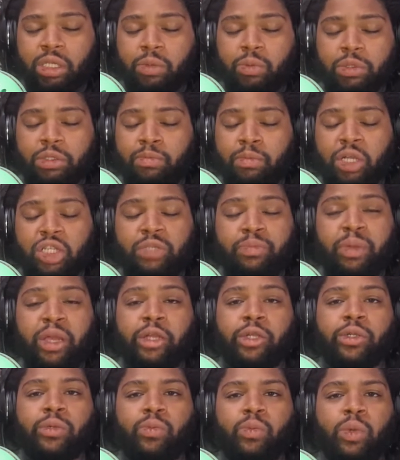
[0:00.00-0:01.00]
much
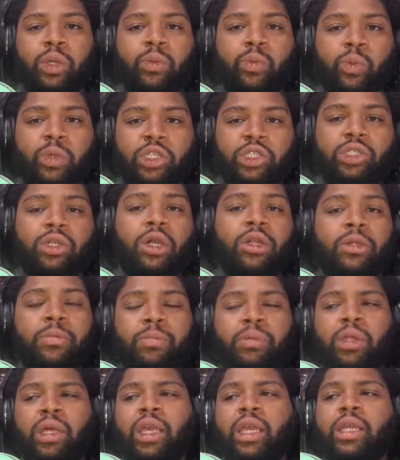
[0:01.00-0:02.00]
better. When we started
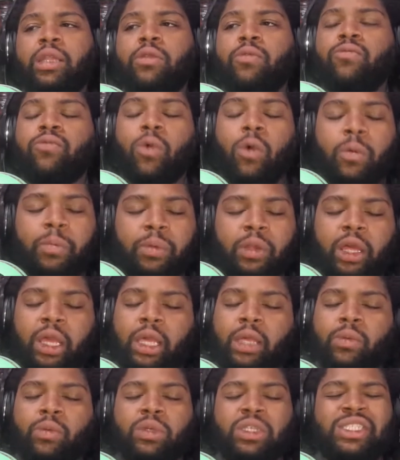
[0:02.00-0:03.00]
playing, the role
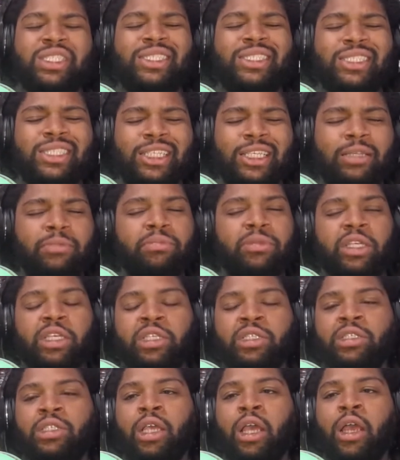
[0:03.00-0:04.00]
playing was
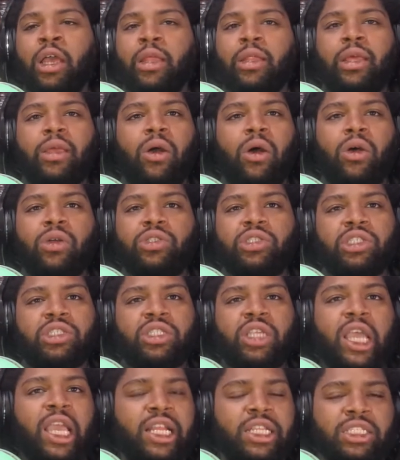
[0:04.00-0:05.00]
seamless. They all just
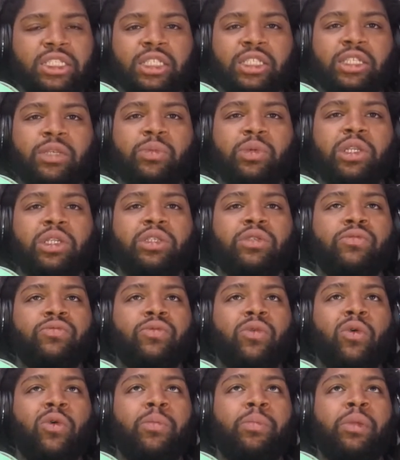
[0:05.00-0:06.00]
instantly went into
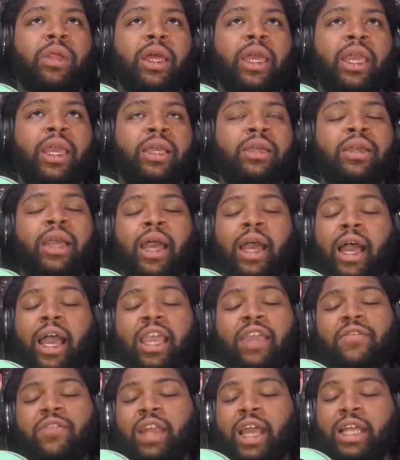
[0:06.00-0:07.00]
role playing. I
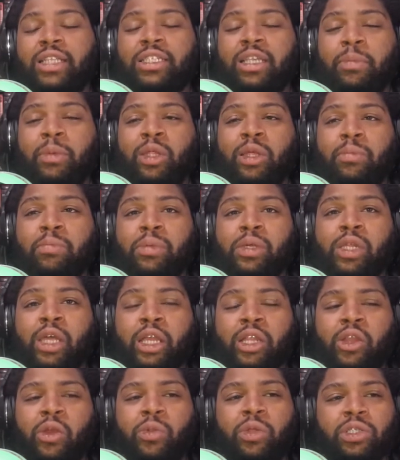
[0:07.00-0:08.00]
even had some of them be
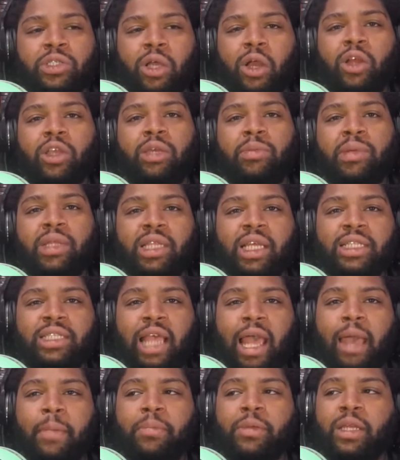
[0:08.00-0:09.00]
like, no, this argument that's
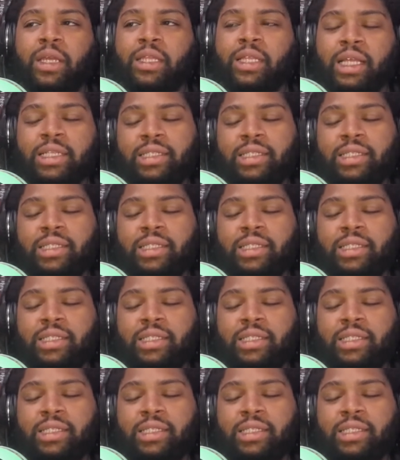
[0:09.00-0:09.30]
happening